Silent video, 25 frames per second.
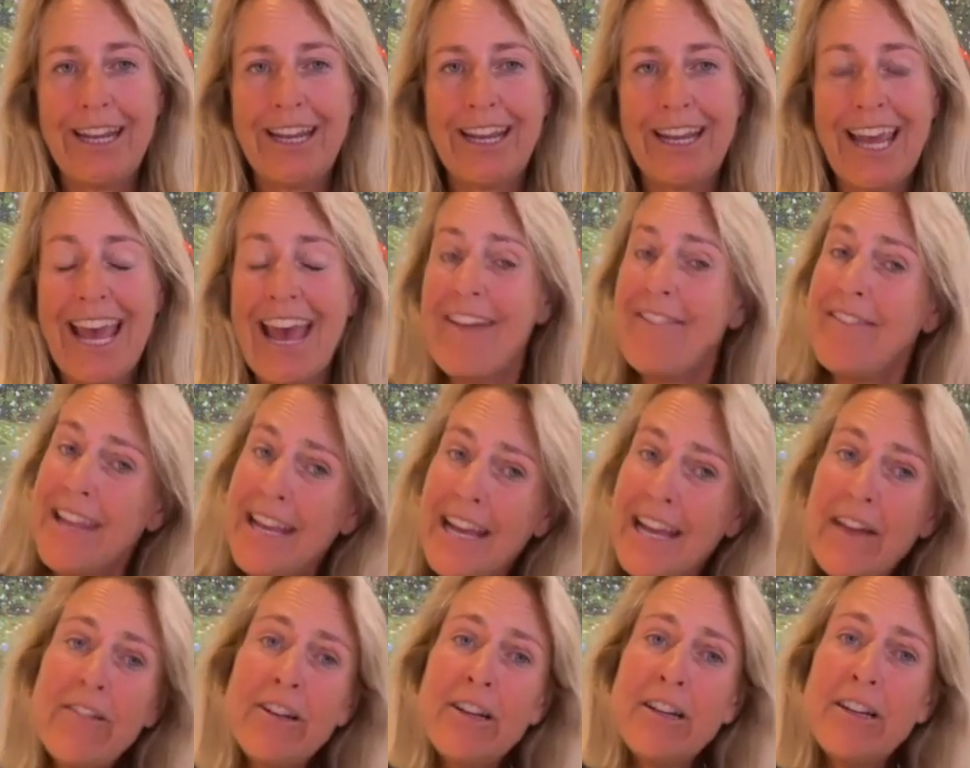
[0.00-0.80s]
Have
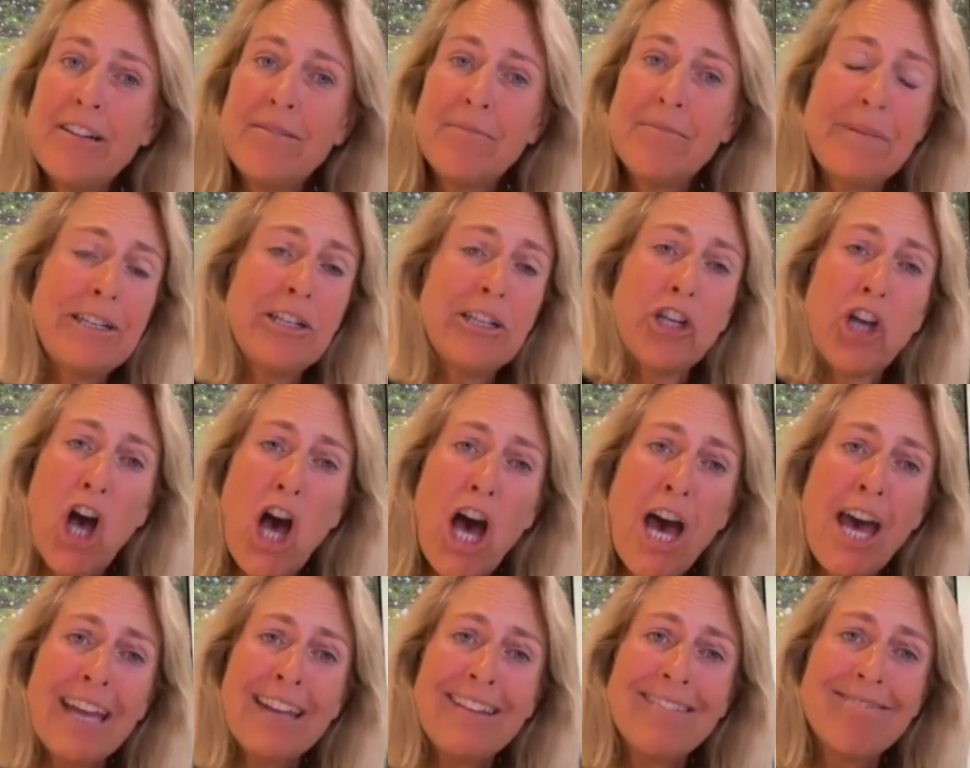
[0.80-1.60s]
they ever been
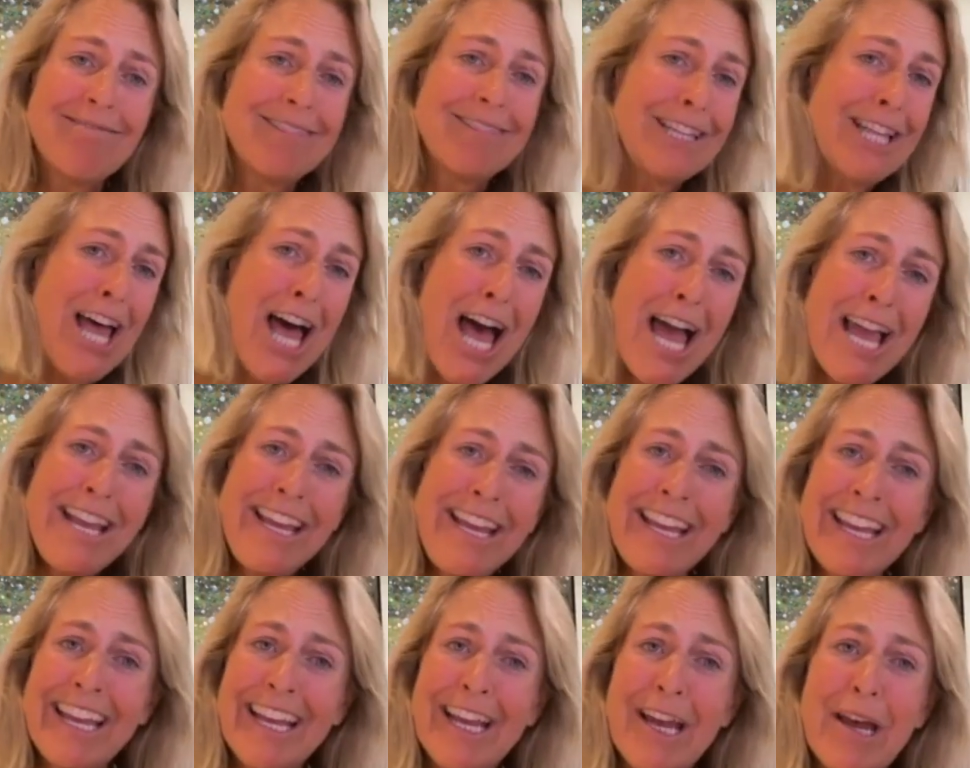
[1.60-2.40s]
caught
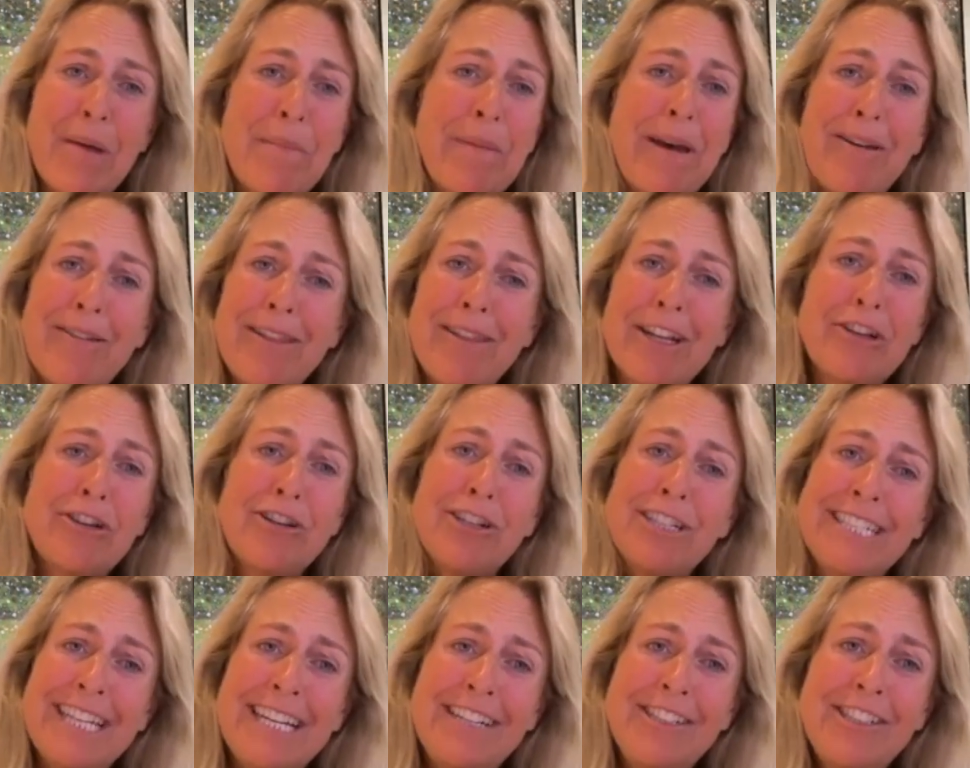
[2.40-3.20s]
lying about their
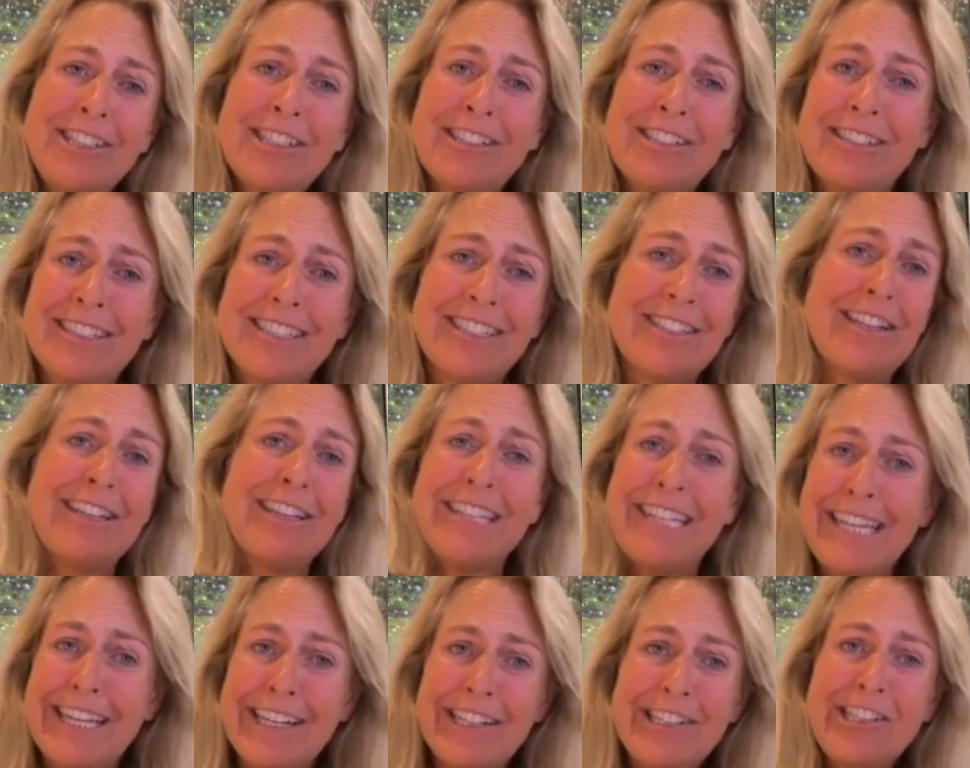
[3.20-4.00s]
credentials on
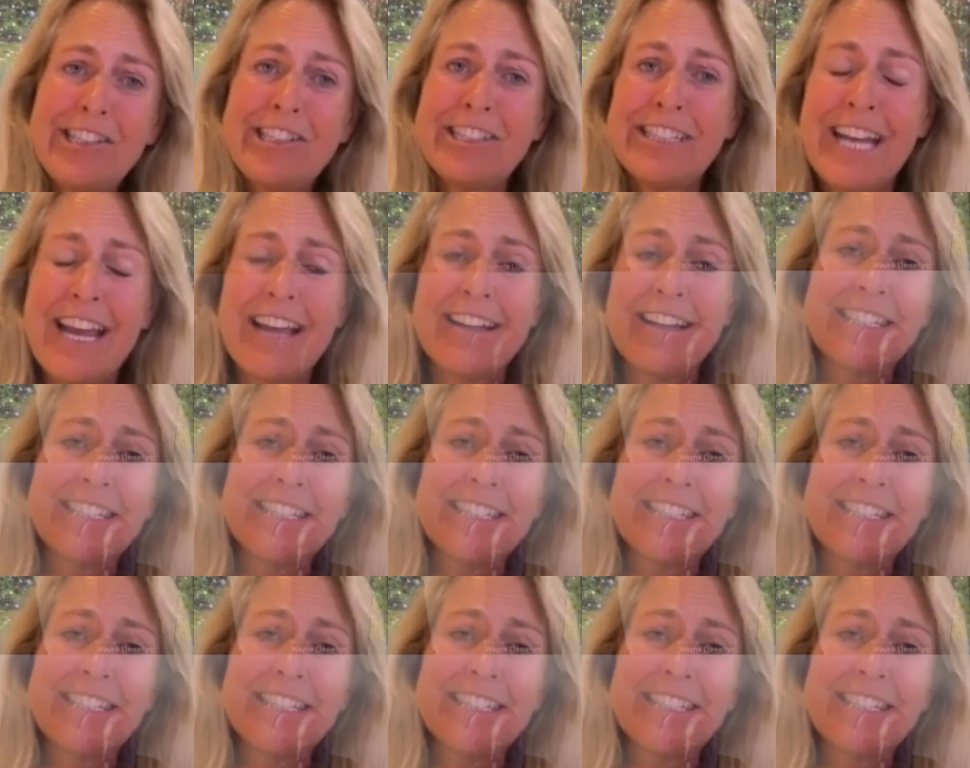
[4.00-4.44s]
the internet?